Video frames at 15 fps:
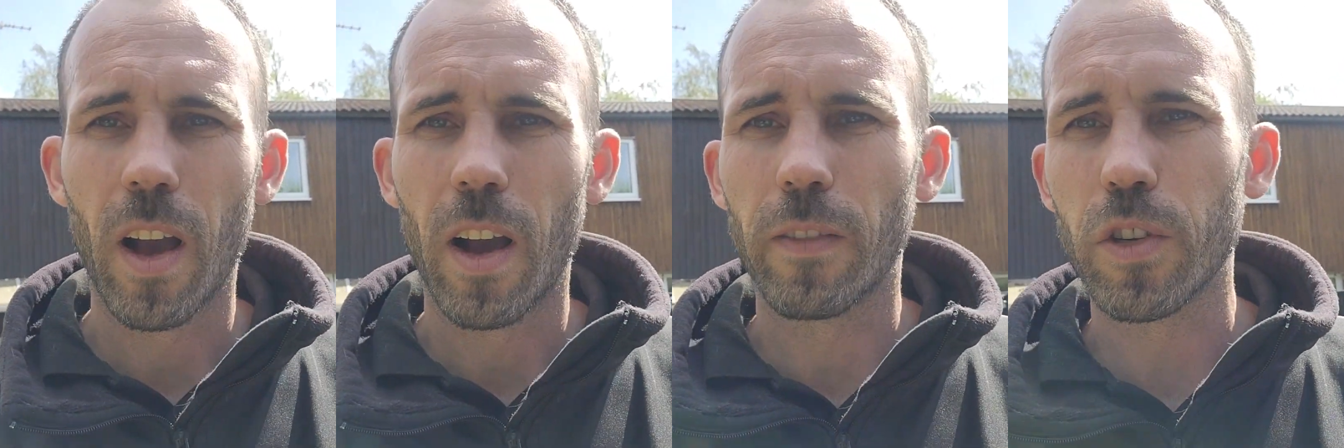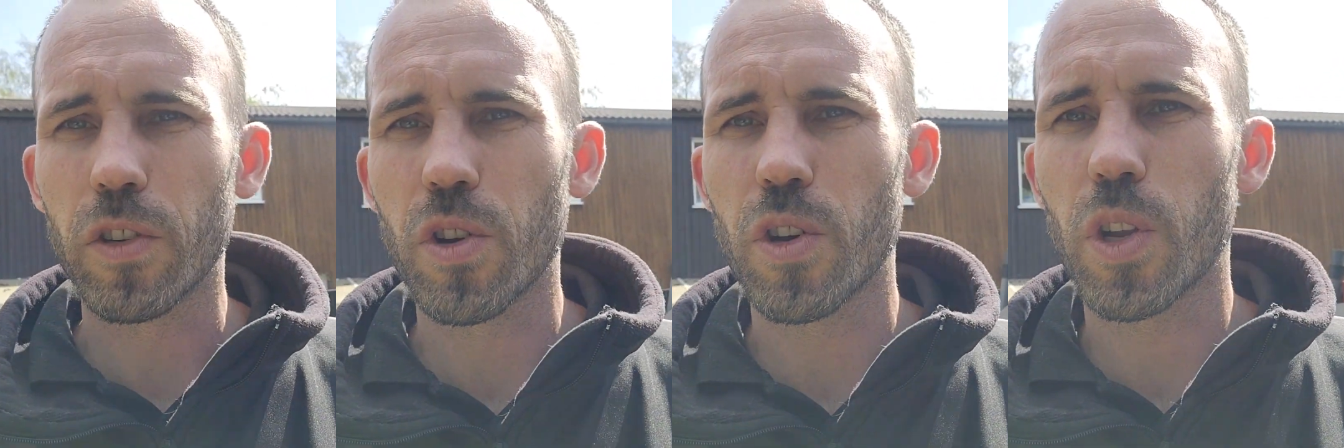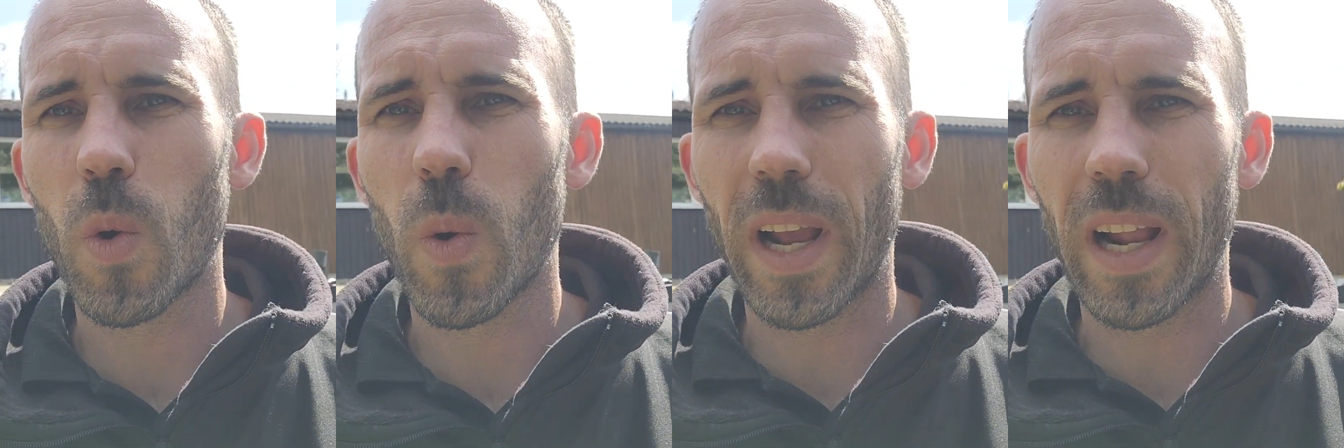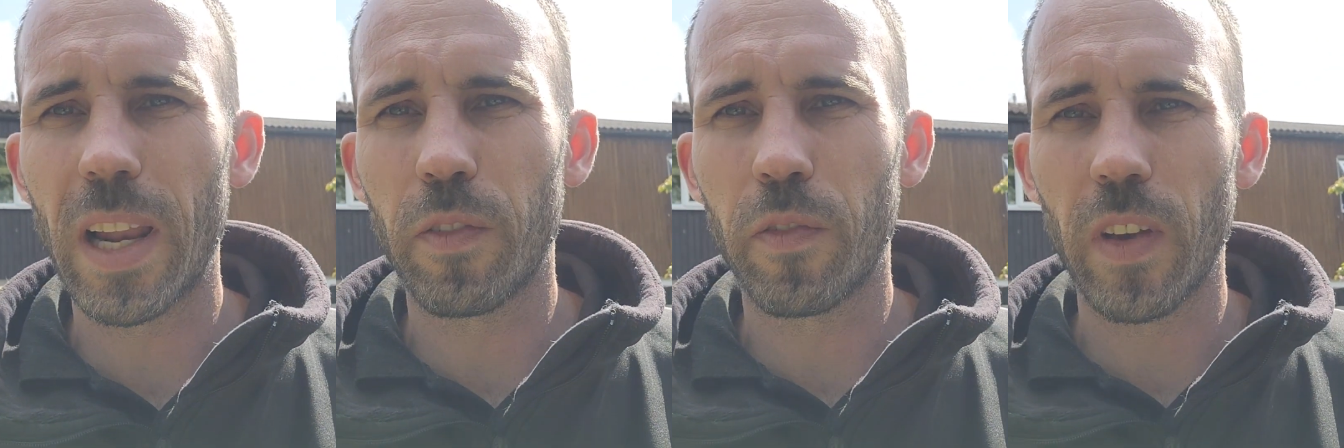I've just got to
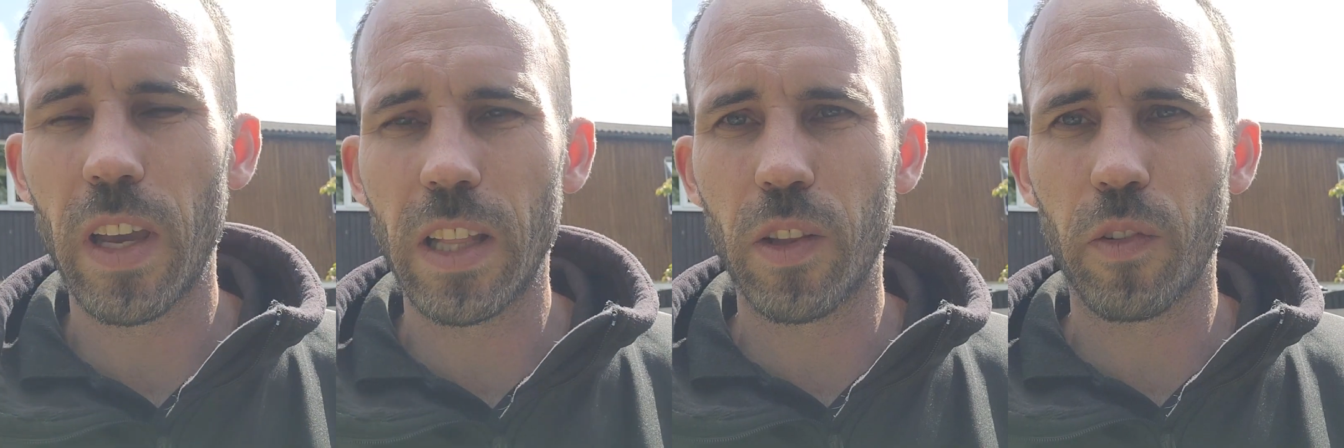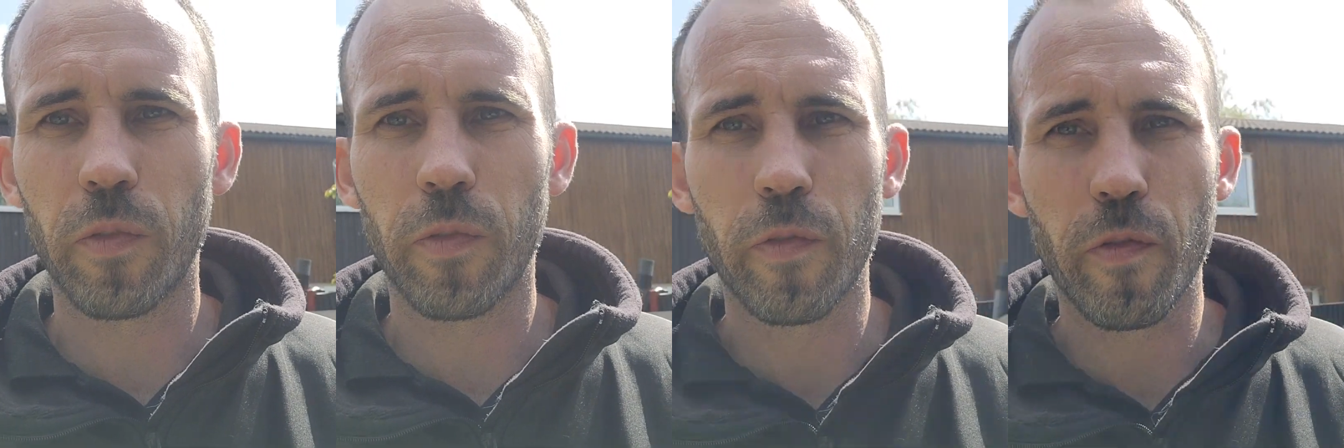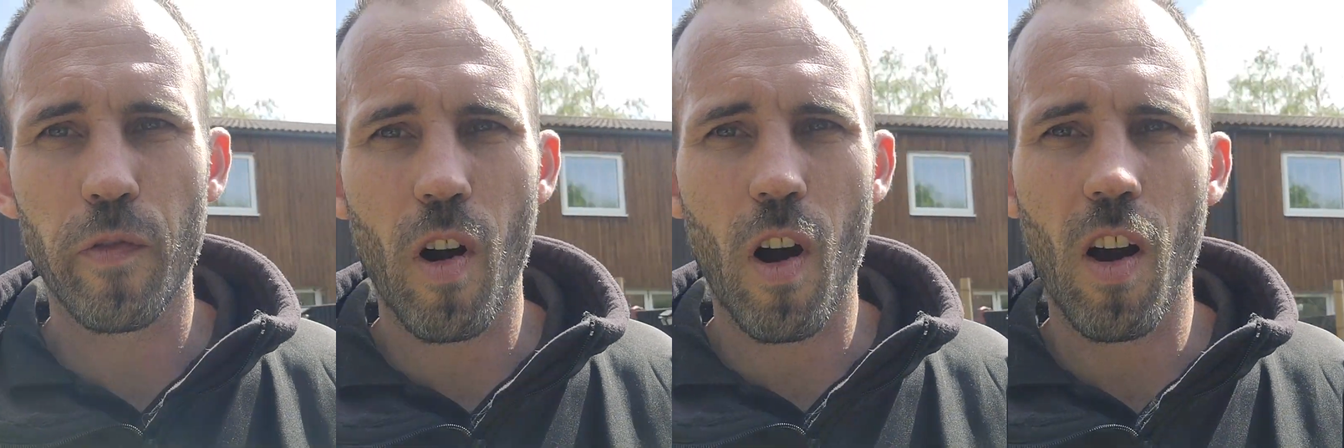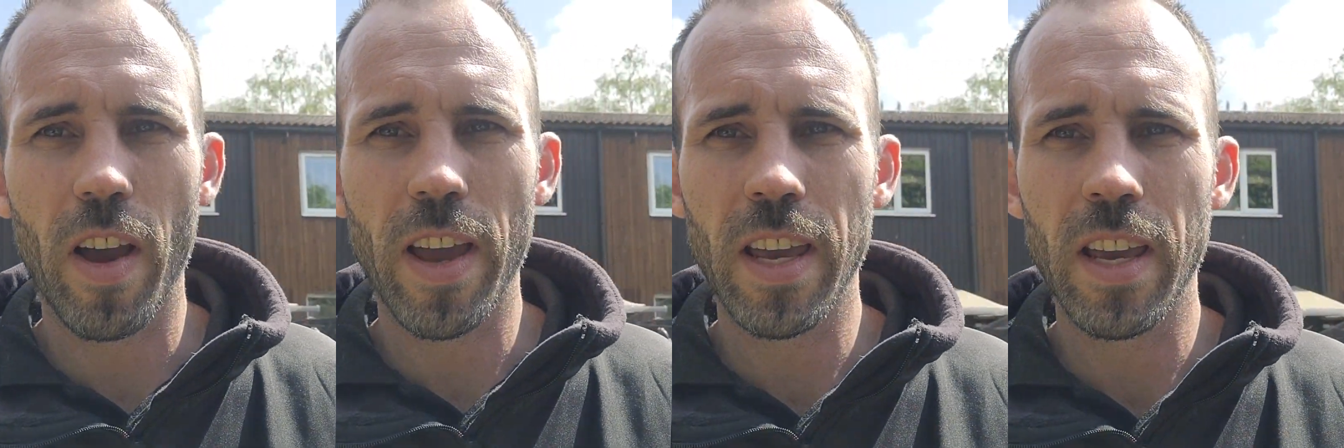quickly feed the
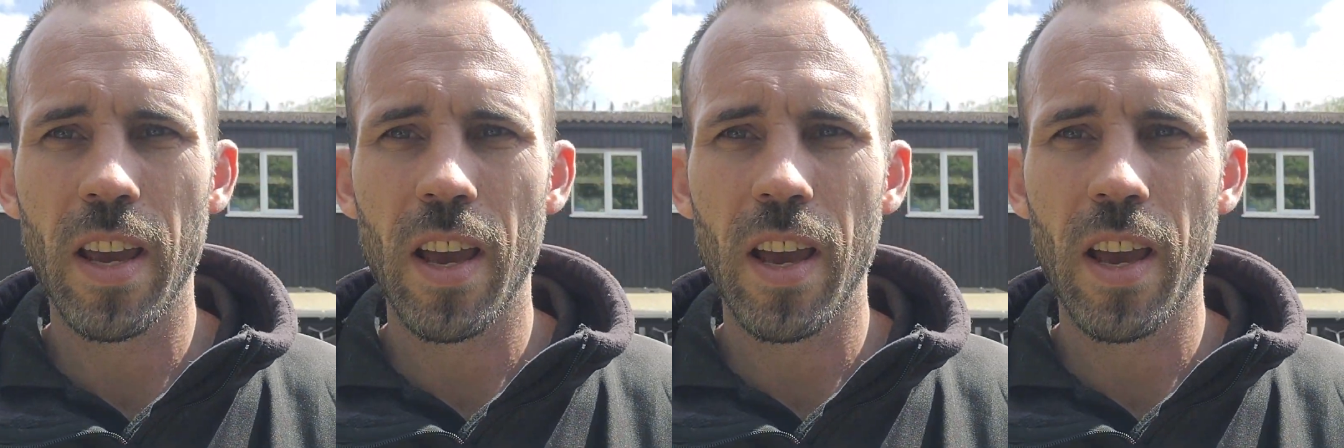fry,